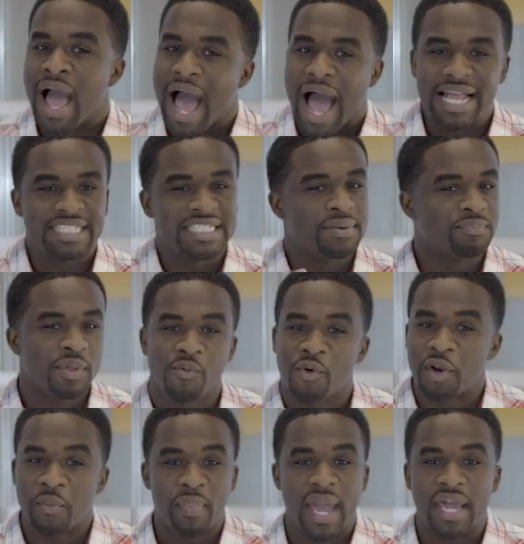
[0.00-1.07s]
I simply
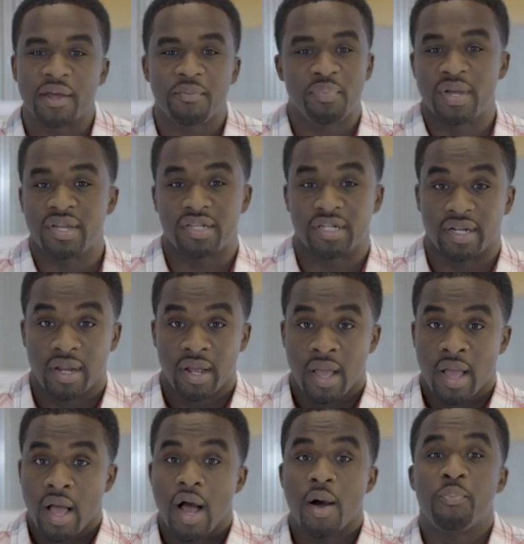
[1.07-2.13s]
want to paint a
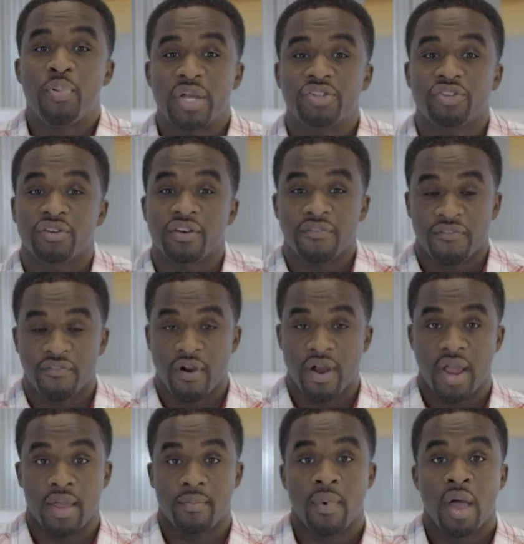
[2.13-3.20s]
picture in a
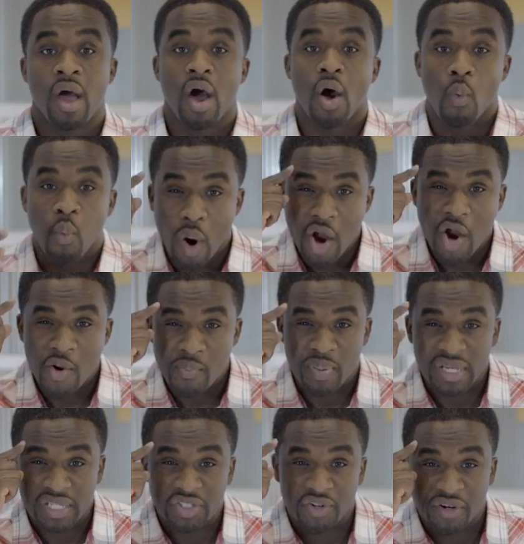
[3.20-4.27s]
frame, a word
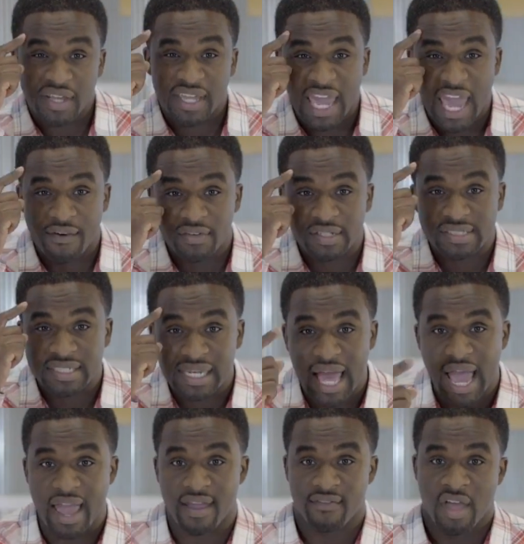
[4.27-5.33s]
picture on the canvas of
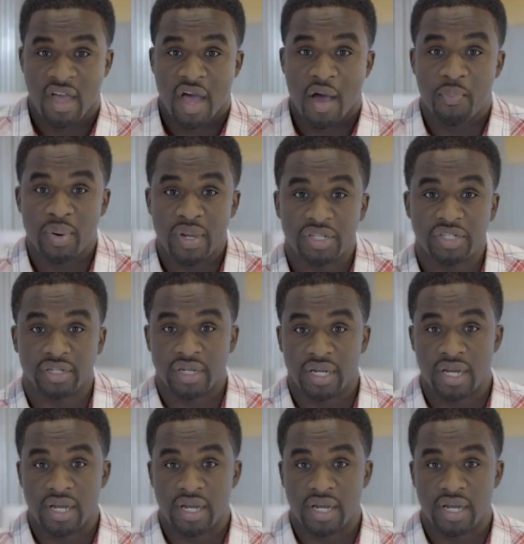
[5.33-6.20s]
life, a picture